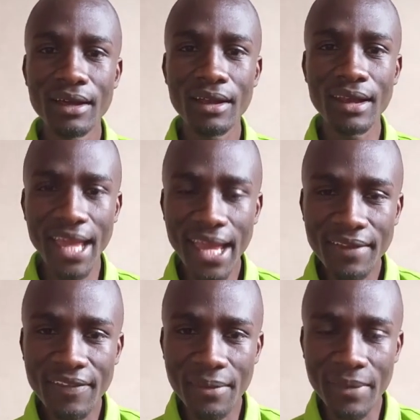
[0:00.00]
led
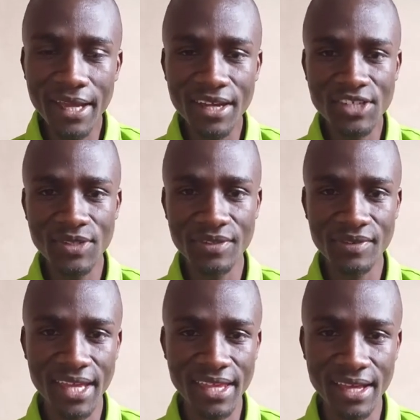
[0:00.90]
their migration
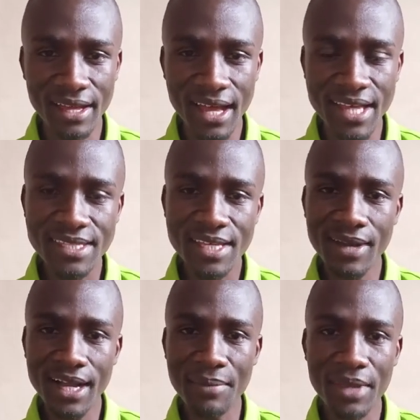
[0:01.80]
into Kenya. As they
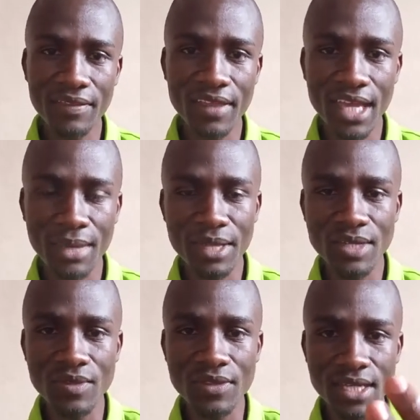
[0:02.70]
were coming, they came
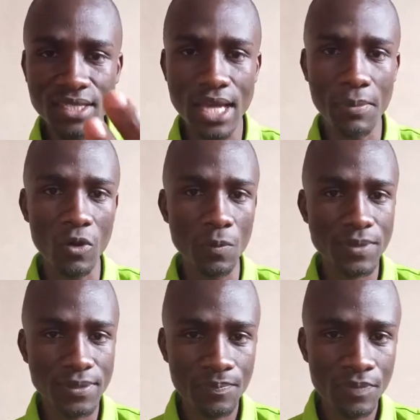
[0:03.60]
into 3
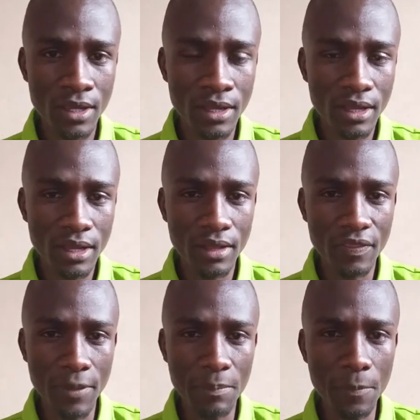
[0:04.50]
subgroups.
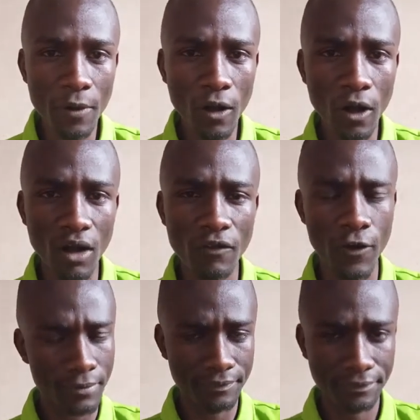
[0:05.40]
The people of